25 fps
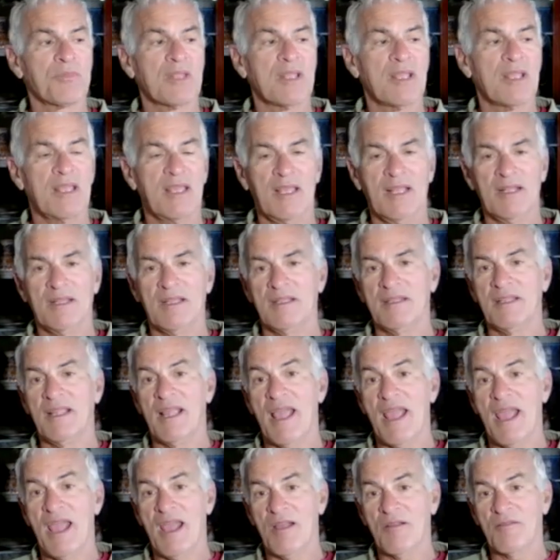in an
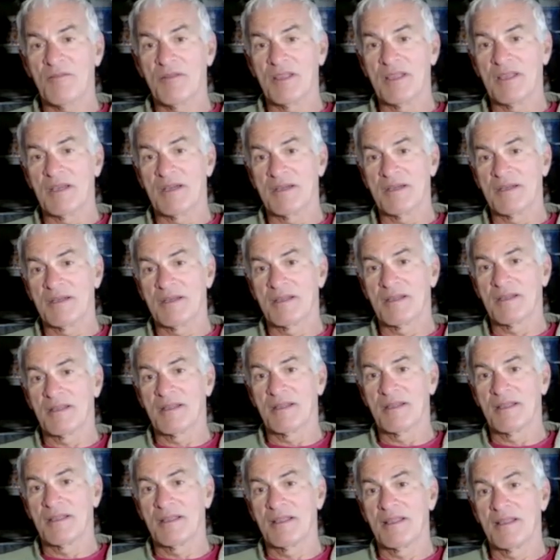area
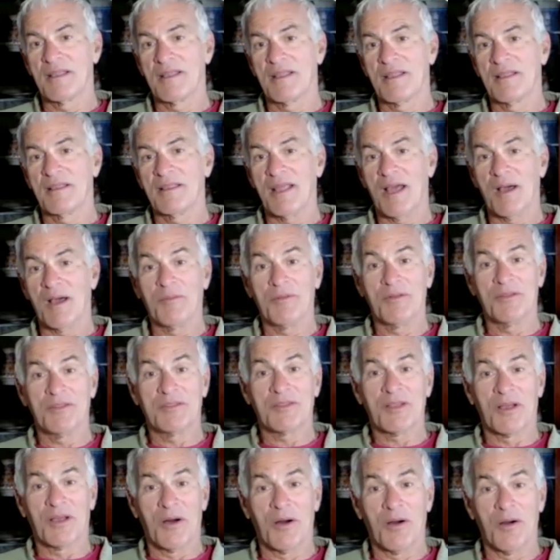that
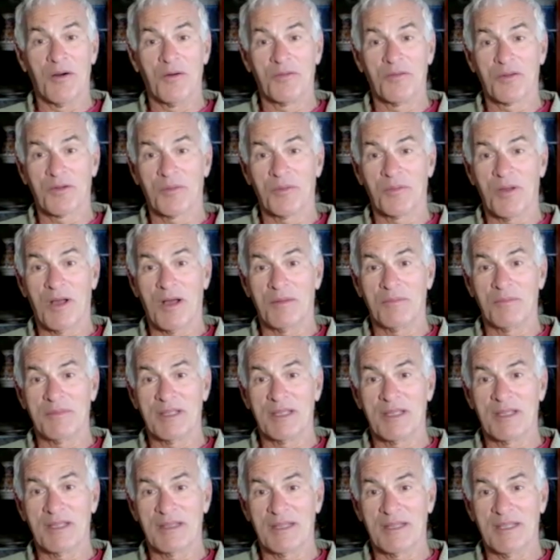was
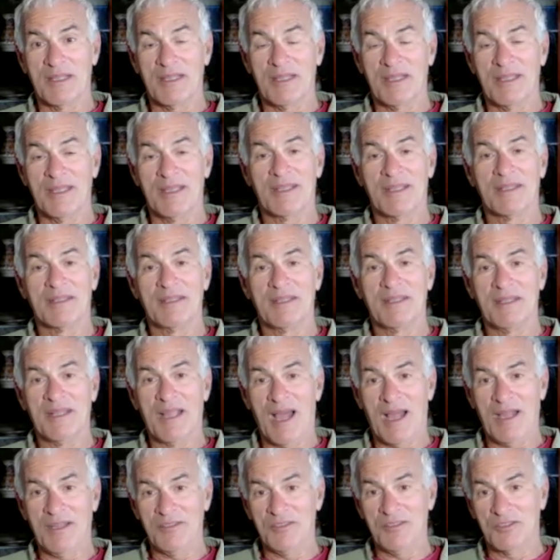overwhelmingly
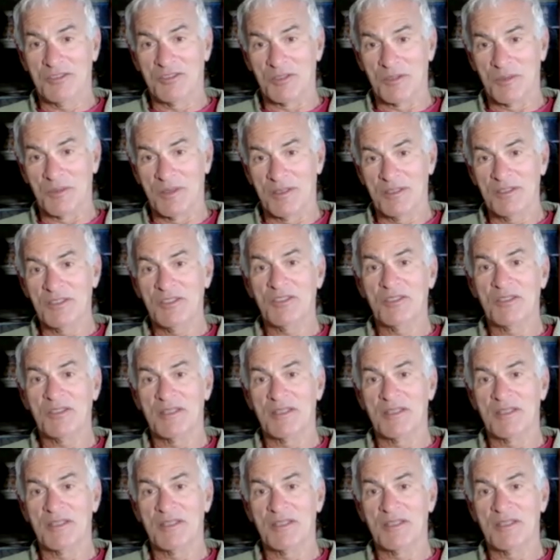non-Jewish,